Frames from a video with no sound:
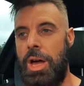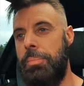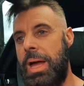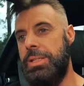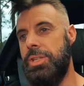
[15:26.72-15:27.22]
have
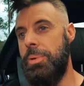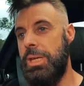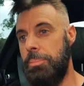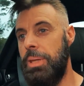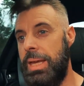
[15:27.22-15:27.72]
made so
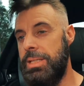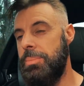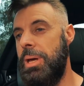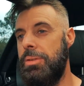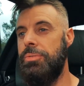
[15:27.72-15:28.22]
many
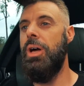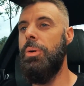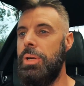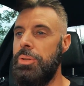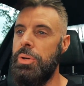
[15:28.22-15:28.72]
complaints about the
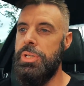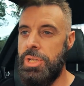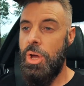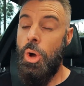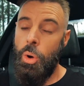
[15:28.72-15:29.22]
flywheel
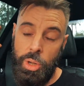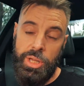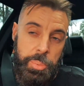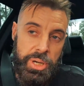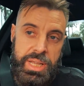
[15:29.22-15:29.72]
noise. All
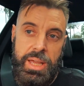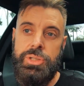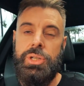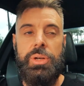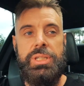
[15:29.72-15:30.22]
I can put it down
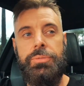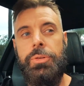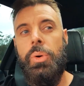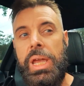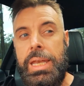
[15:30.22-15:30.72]
to is if
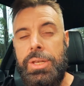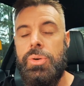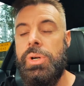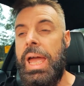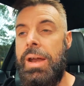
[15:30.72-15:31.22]
you're in
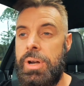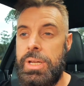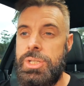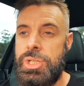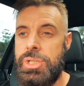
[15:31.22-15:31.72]
your
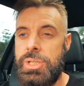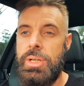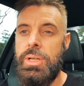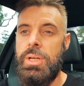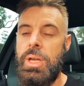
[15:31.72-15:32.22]
garage
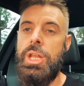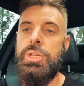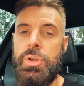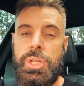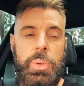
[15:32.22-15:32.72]
and
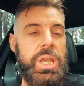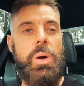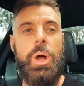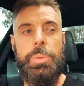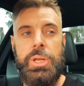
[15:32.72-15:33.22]
you've got your
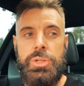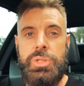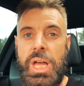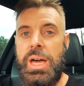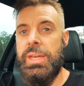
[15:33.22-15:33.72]
window open and you
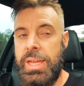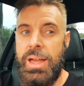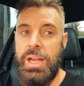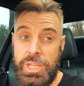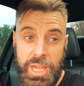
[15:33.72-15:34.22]
start the
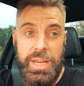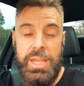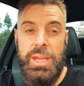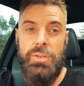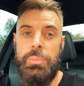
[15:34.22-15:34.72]
car, you're going to
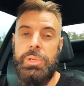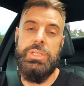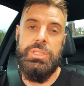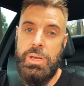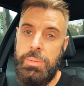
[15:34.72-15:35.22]
hear it
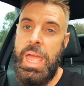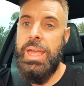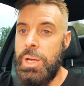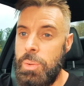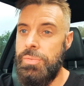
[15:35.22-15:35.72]
because it's going to
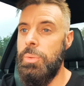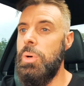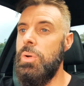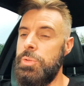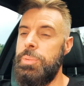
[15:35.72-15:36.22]
echo off the
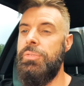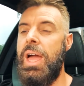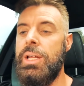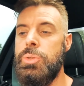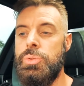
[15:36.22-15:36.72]
walls. But for
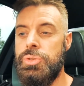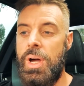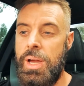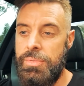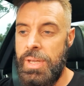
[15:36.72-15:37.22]
actual
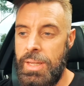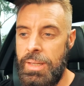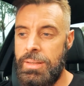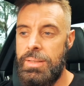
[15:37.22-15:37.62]
driving,